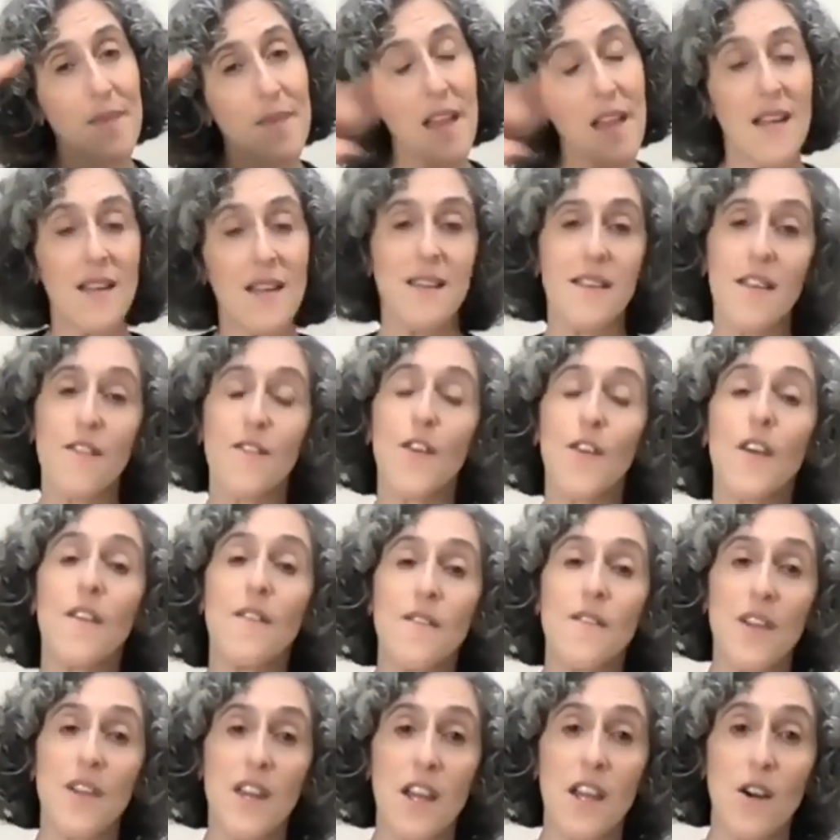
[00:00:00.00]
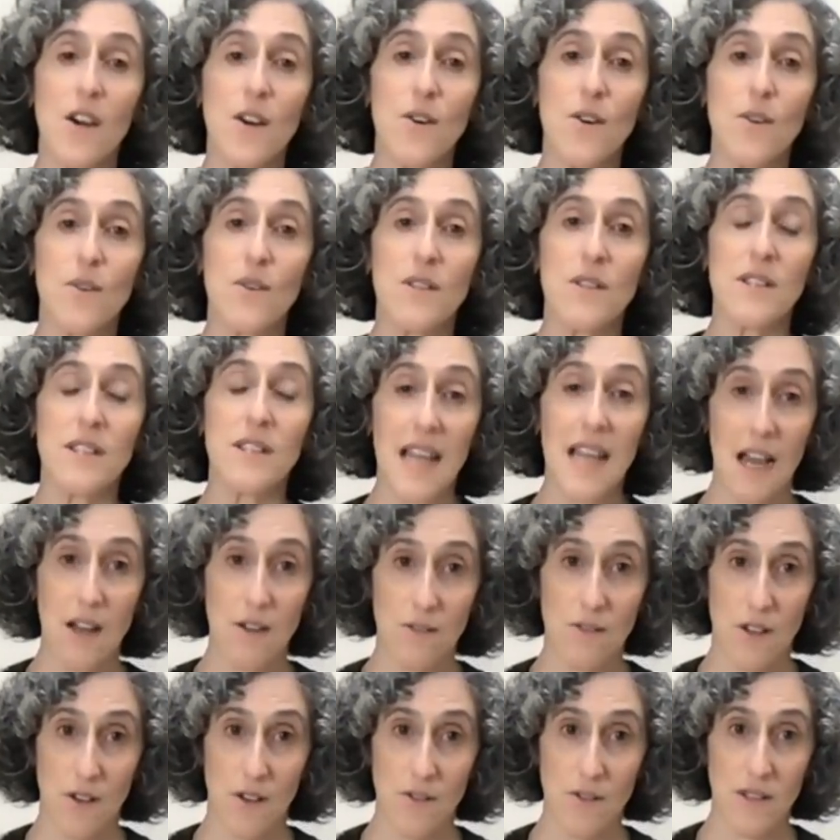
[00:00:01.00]
different video
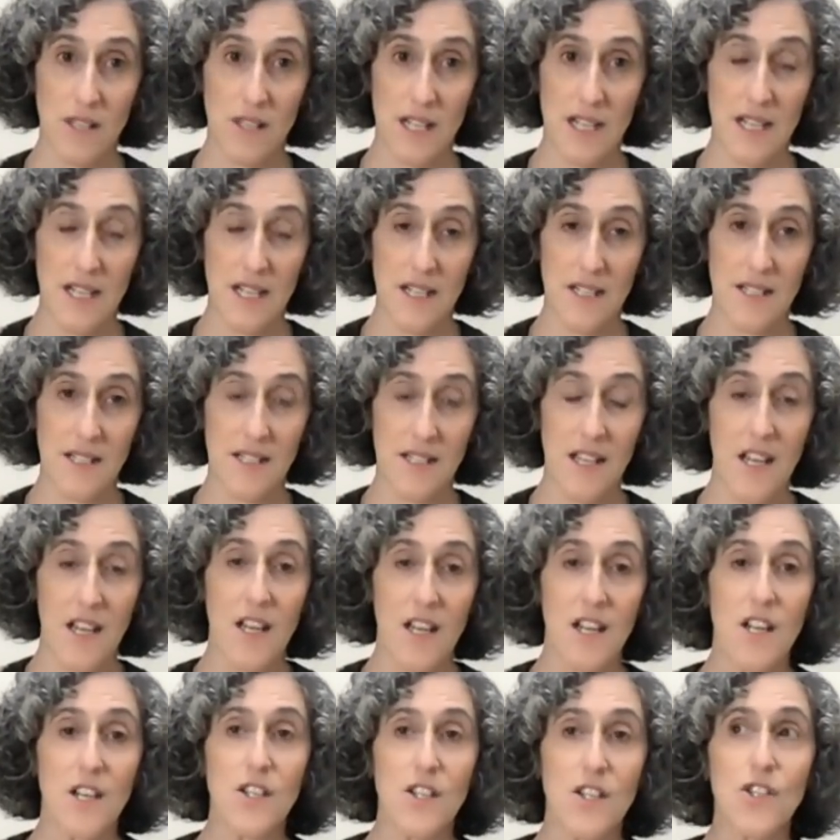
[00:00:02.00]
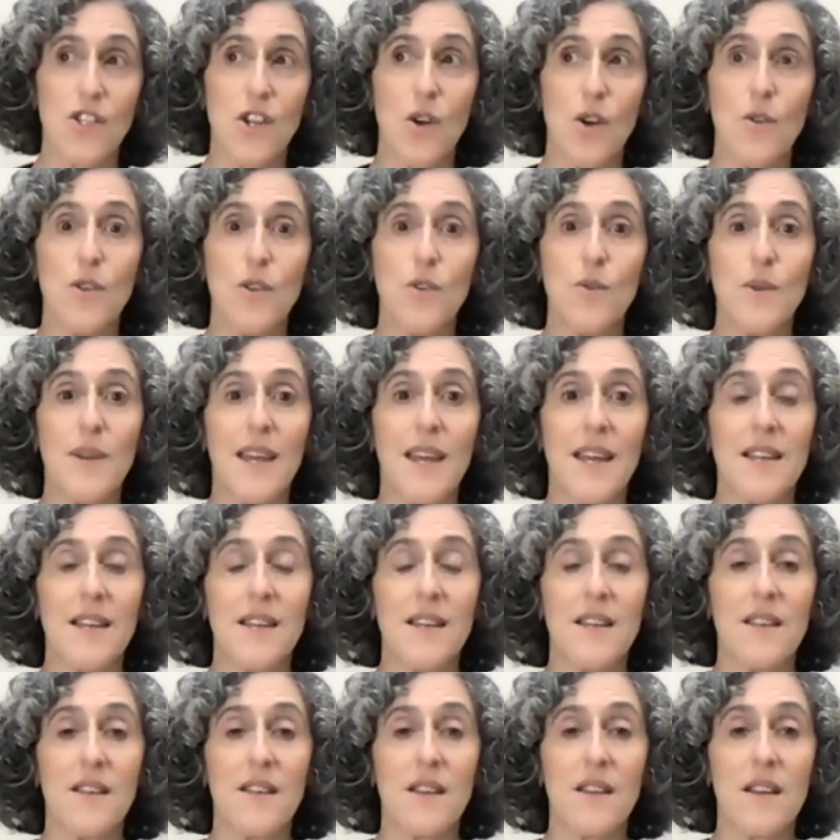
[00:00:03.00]
download links. So you
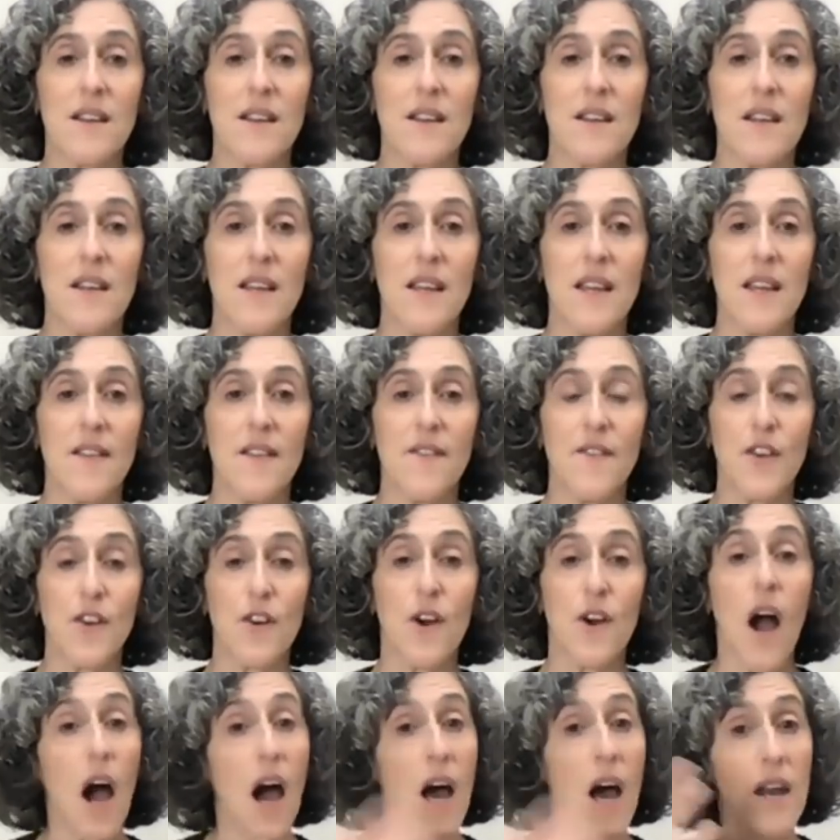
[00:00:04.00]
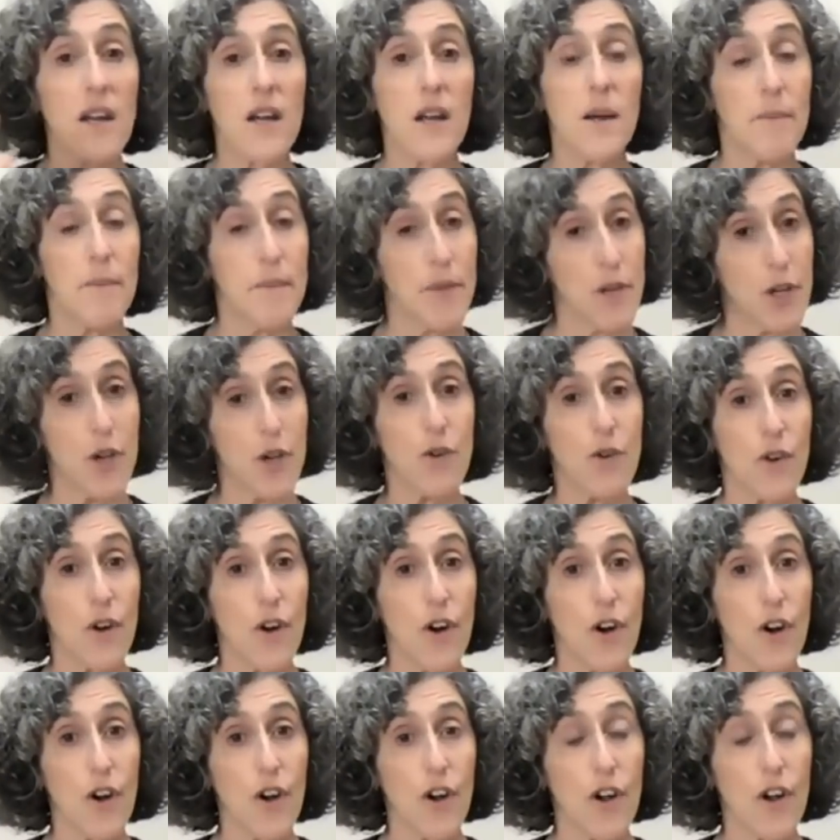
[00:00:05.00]
can, if you're on a
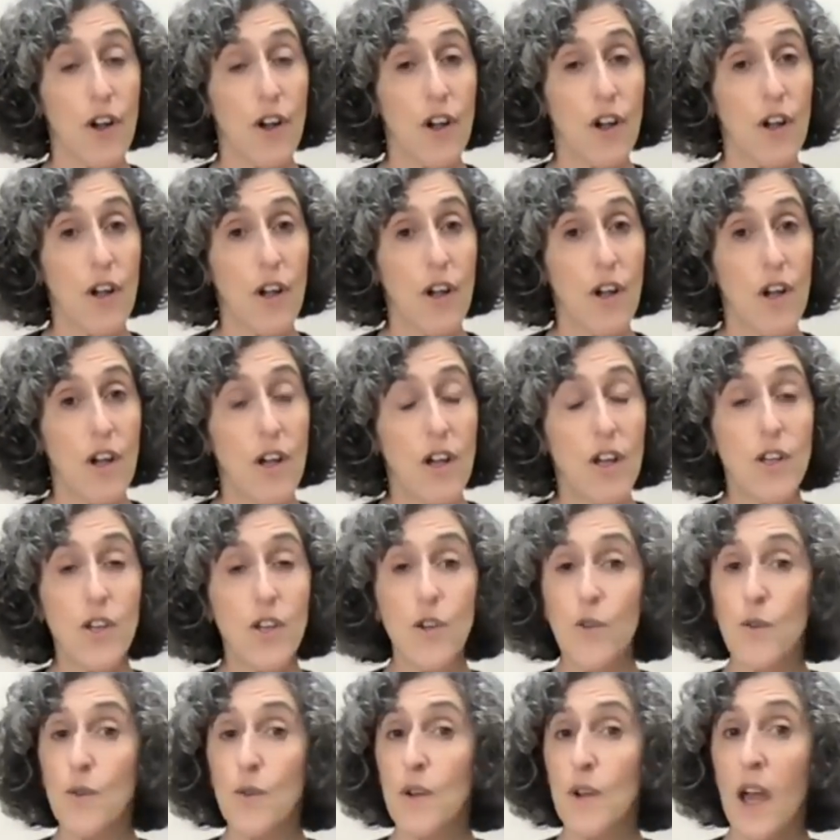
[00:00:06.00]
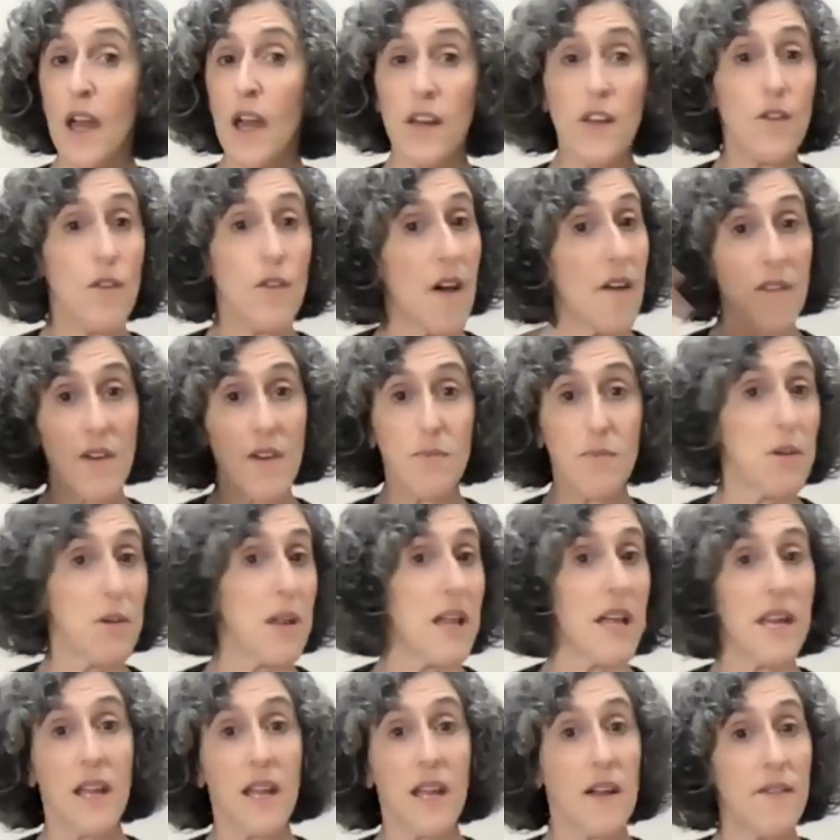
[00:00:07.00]
computer, you have
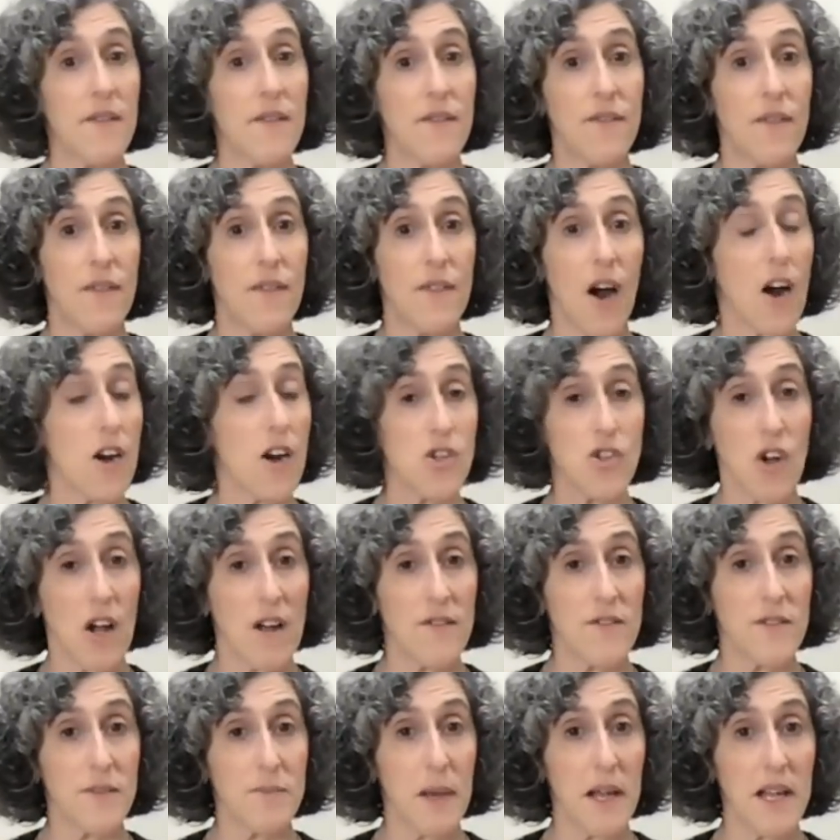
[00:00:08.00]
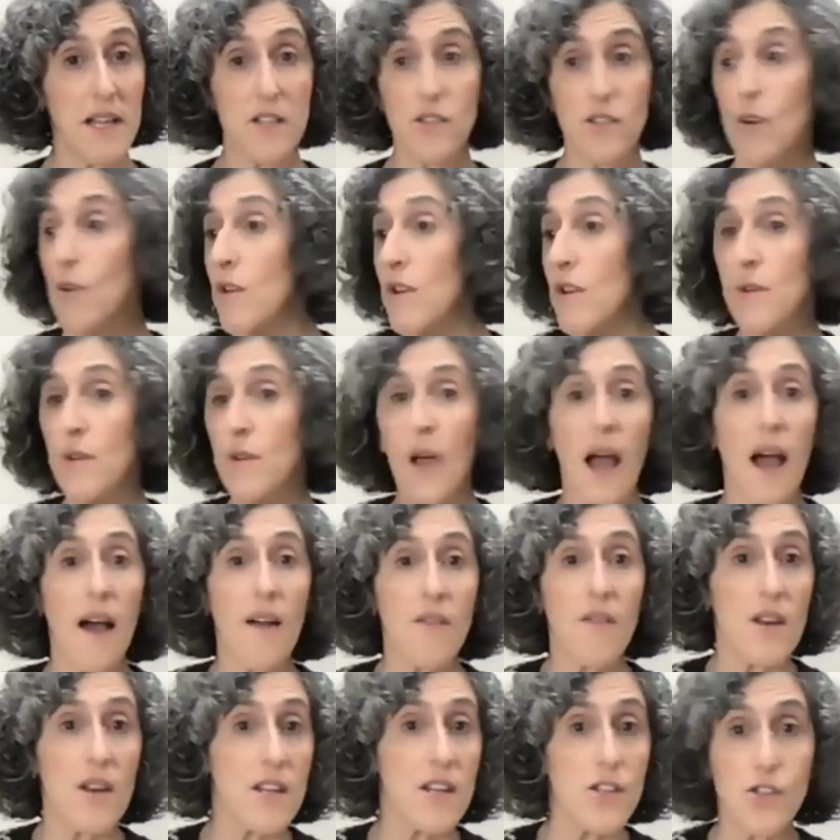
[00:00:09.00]
plenty of hard drive space, or you have
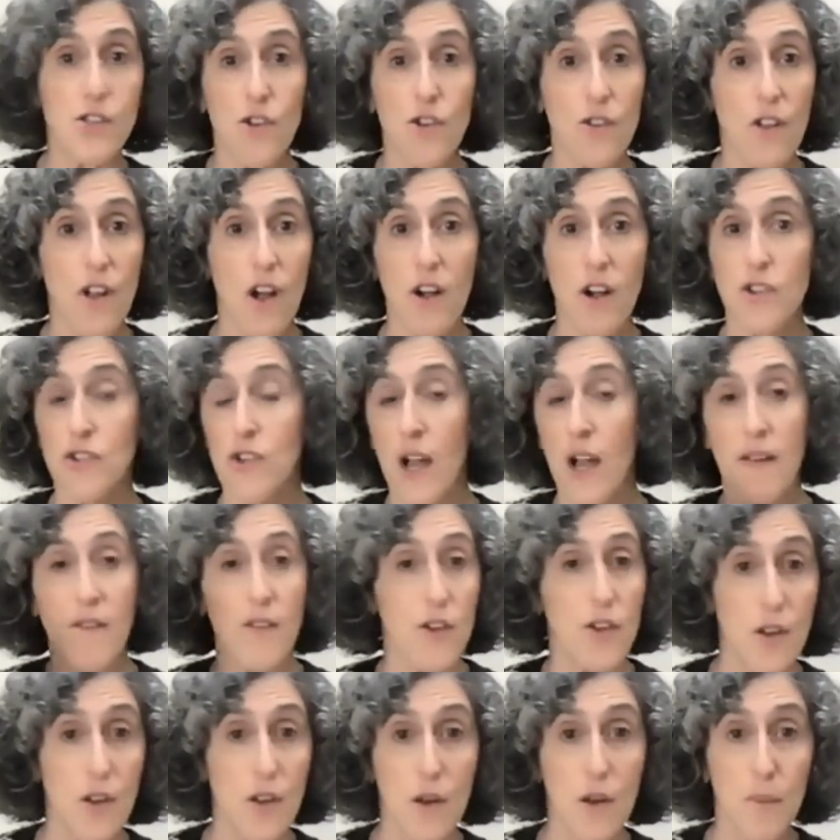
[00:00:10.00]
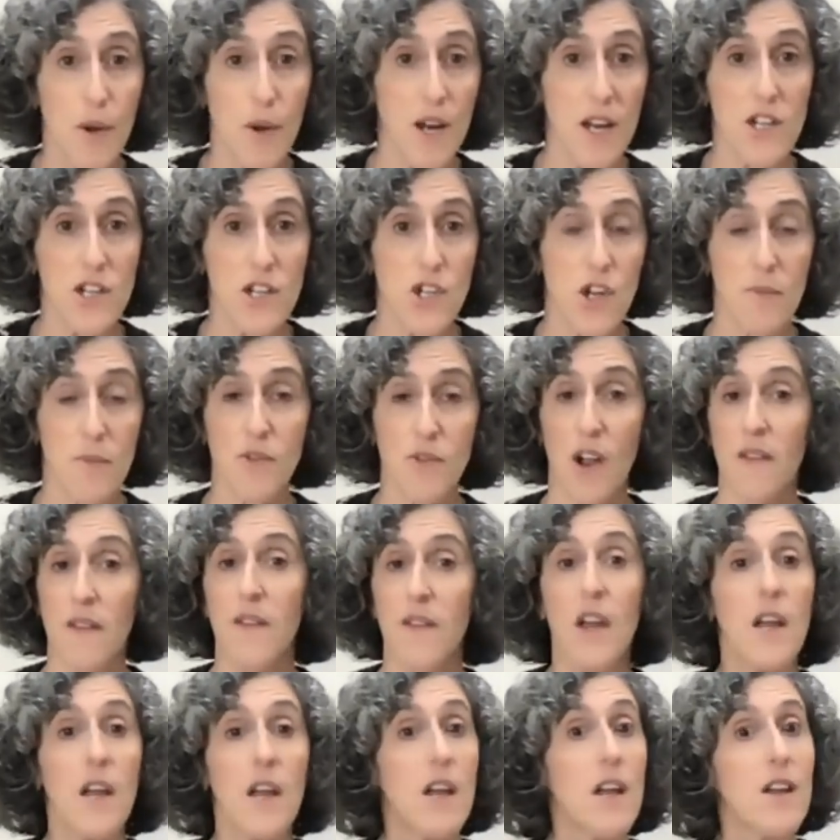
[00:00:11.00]
an external hard drive, or you're going to put it on a jump drive,
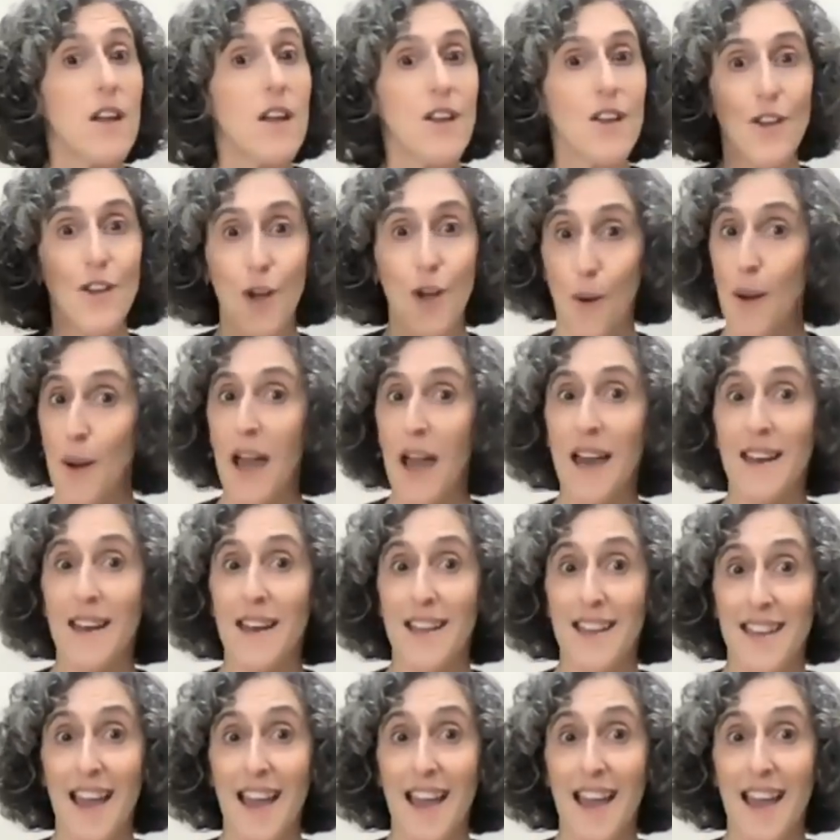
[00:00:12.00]
go ahead and